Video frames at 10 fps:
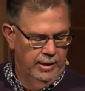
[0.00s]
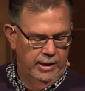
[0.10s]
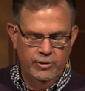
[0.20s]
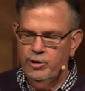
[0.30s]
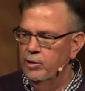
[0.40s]

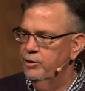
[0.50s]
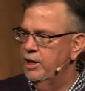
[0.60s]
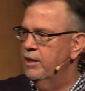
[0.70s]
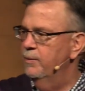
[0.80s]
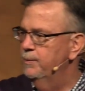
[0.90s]
And so
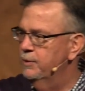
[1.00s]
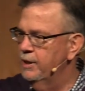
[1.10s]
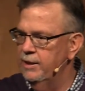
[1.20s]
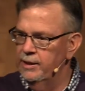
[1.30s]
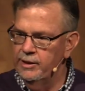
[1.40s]
Jacob
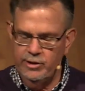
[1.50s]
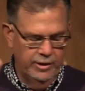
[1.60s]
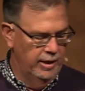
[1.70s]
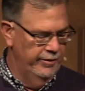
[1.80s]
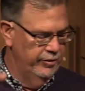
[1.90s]
sent his
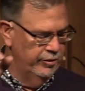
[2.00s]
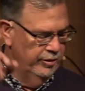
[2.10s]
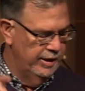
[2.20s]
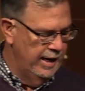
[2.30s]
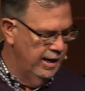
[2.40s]
sons
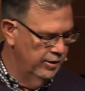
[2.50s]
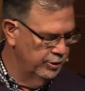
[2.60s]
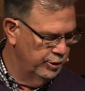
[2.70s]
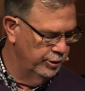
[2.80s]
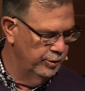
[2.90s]
down
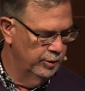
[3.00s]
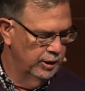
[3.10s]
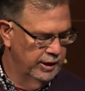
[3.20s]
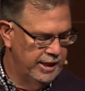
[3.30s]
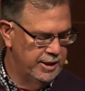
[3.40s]
to
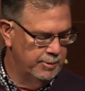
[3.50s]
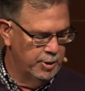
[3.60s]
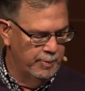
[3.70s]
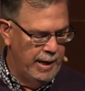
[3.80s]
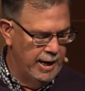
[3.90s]
Egypt
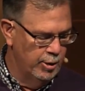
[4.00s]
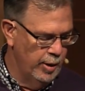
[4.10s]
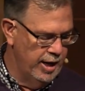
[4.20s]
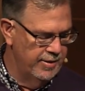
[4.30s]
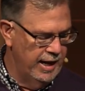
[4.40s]
to buy
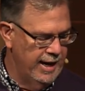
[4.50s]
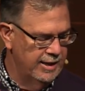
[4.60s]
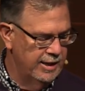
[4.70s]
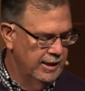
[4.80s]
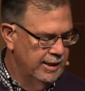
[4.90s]
grain. They had
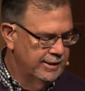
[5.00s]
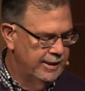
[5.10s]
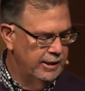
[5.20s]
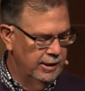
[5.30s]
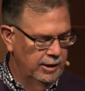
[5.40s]
to
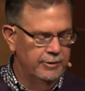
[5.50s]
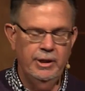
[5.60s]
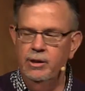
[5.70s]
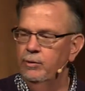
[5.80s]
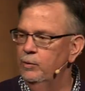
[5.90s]
deal,
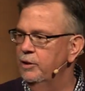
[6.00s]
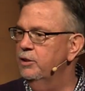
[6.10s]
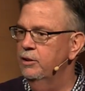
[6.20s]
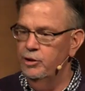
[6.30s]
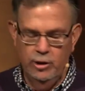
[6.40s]
though, with
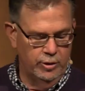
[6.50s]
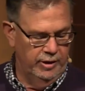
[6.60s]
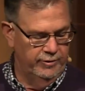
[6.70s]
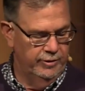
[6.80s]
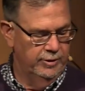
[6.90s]

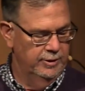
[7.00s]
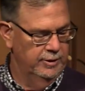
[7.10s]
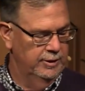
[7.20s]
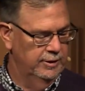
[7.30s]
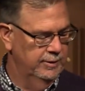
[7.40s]
Joseph,
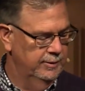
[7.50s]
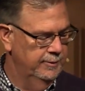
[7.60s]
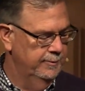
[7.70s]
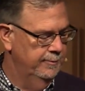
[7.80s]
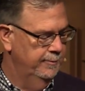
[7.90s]

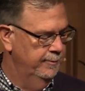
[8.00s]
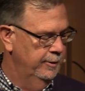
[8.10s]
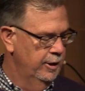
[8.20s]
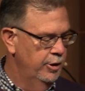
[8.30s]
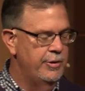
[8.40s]

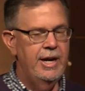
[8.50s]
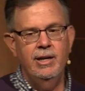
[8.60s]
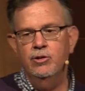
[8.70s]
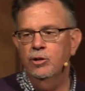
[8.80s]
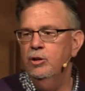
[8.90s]
who they
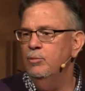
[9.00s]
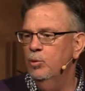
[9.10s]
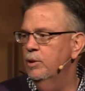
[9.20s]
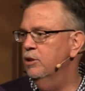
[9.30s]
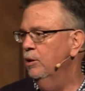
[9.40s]
assumed
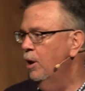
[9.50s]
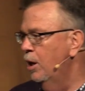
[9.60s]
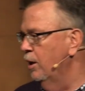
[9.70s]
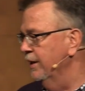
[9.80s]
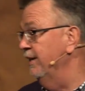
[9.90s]
was
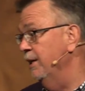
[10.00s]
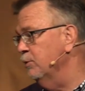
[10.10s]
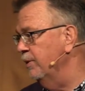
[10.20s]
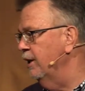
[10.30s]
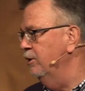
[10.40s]
long dead. That's
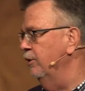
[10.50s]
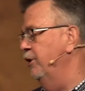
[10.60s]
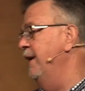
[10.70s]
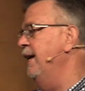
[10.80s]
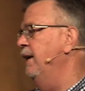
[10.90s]
what they had told their
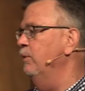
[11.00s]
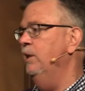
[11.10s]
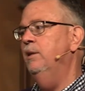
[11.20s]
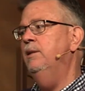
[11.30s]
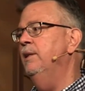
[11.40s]
dad.
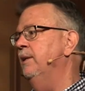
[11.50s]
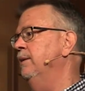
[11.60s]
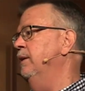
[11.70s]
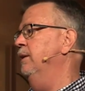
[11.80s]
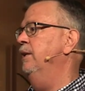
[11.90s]
Well,
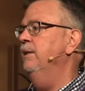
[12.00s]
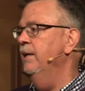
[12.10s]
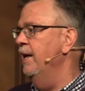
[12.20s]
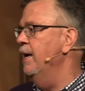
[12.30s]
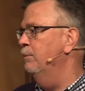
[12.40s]

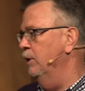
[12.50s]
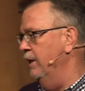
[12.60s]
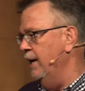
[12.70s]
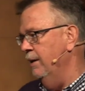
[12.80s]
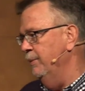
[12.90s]
an animal
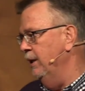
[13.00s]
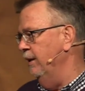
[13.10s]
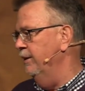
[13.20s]
got him and got